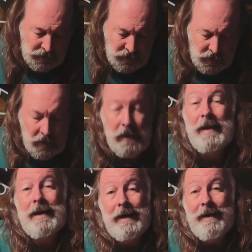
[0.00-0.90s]

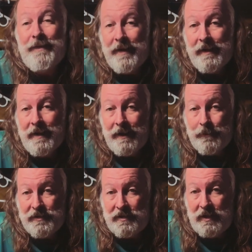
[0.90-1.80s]
and then I
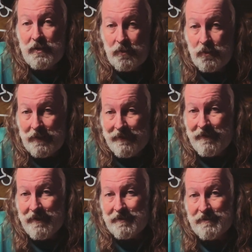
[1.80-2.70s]
will see you in the
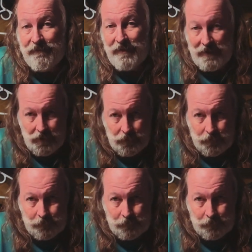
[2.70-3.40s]
next video.